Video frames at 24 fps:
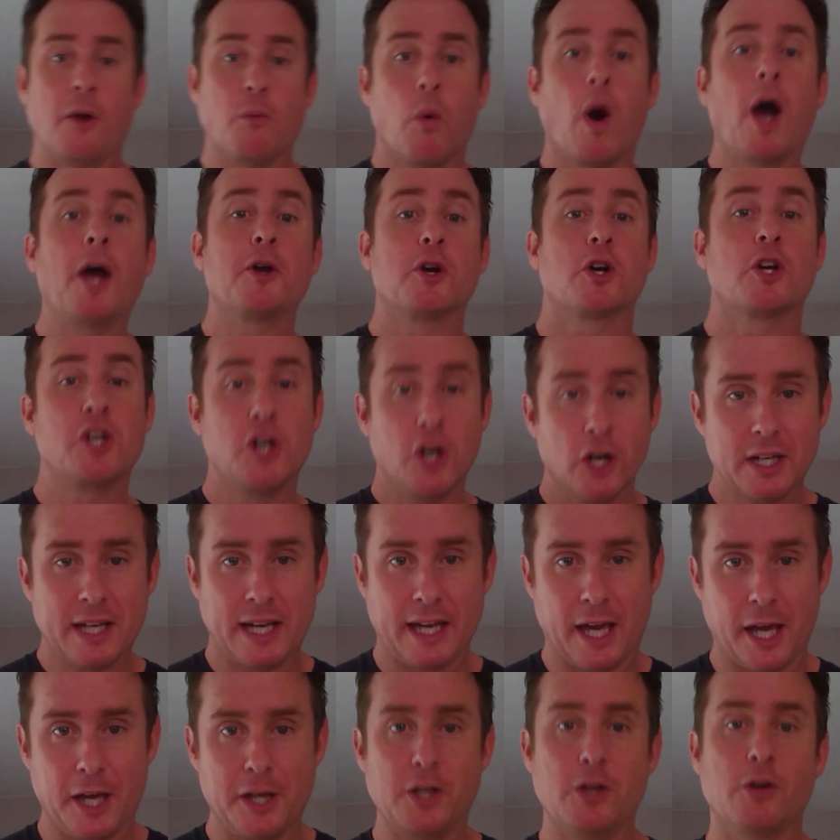and while you're
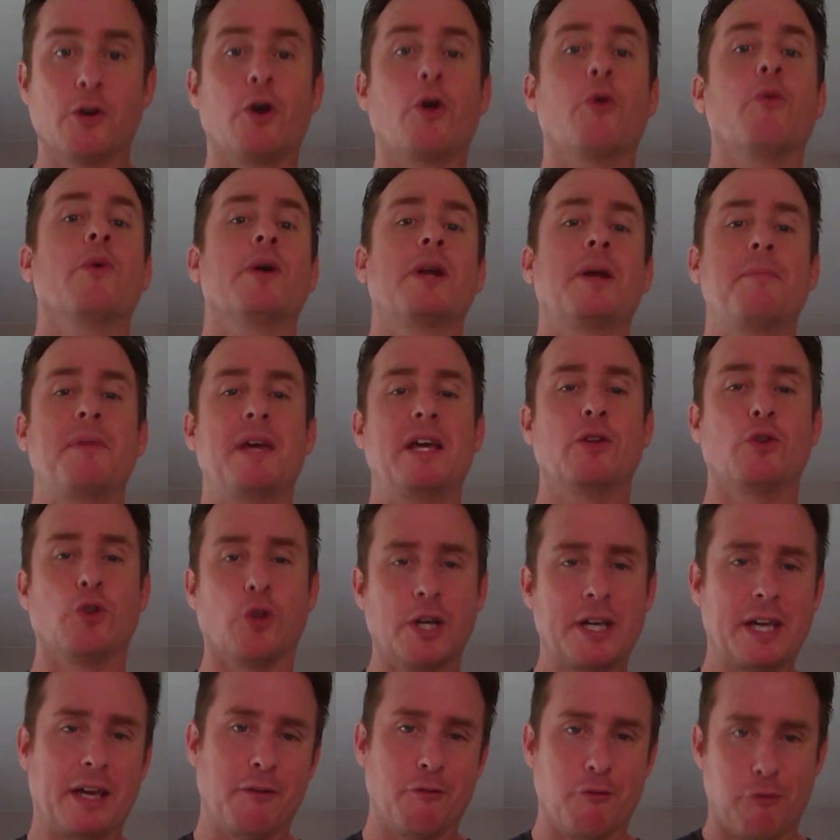cooking it, you don't want to be
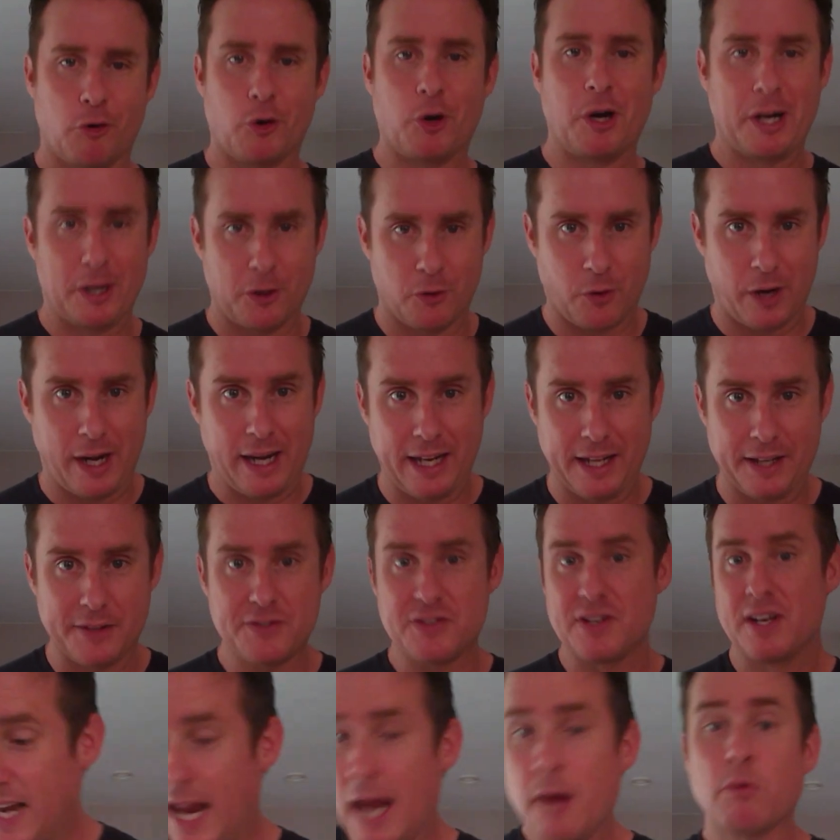looking for
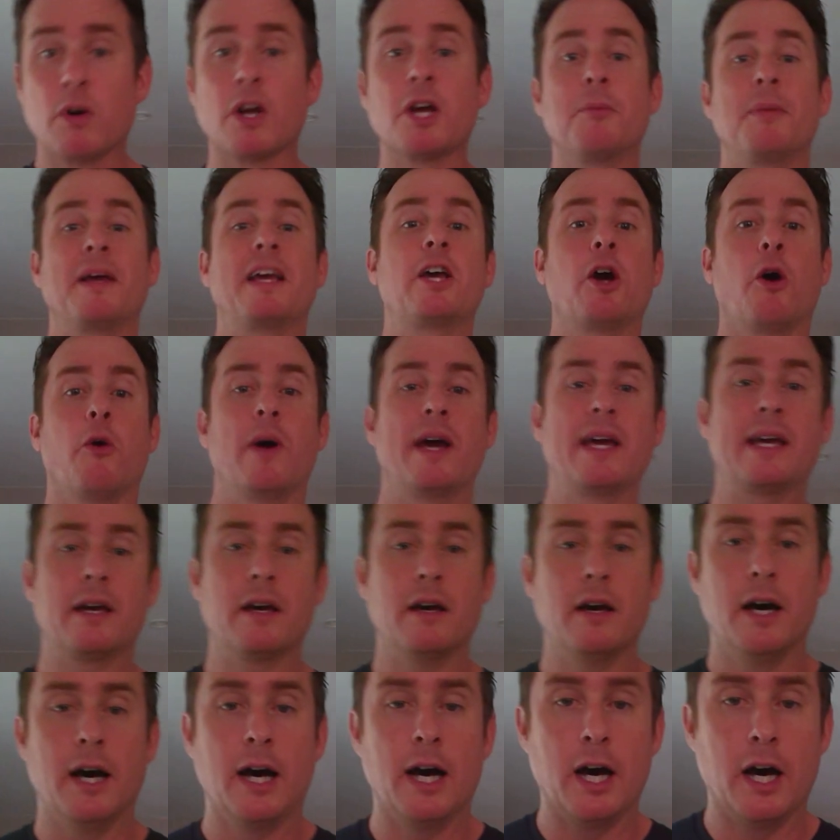ingredients. Today, we're going to be
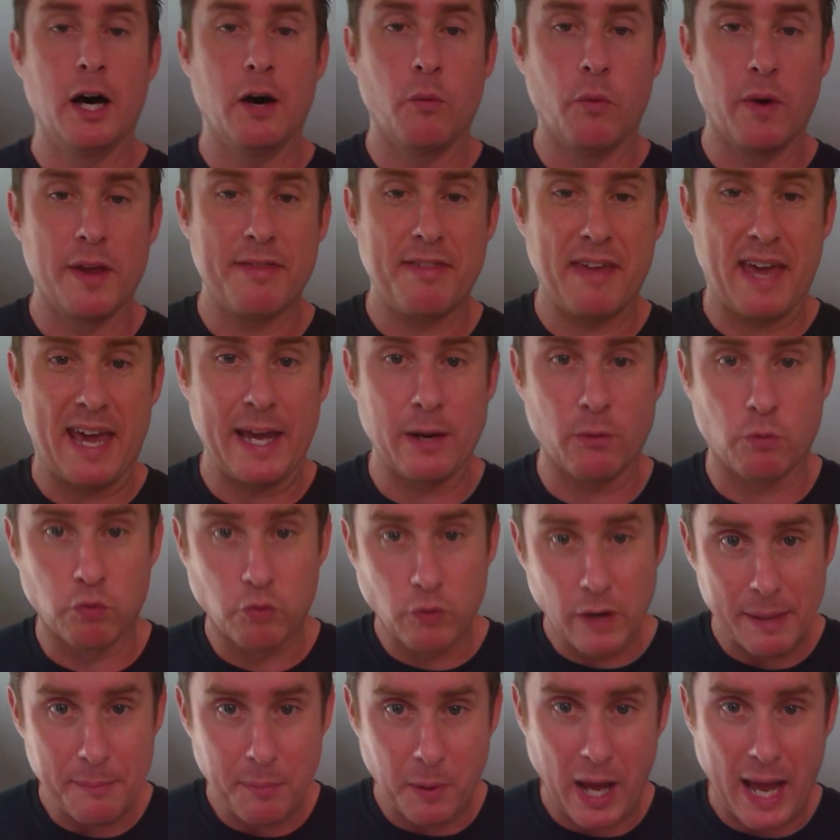going with a
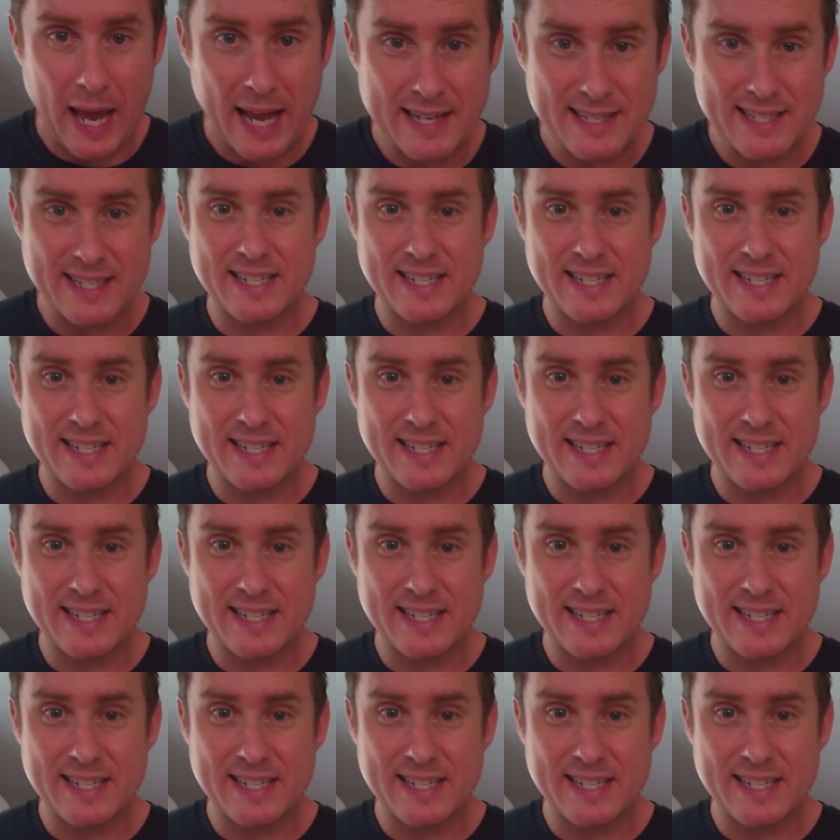ribeye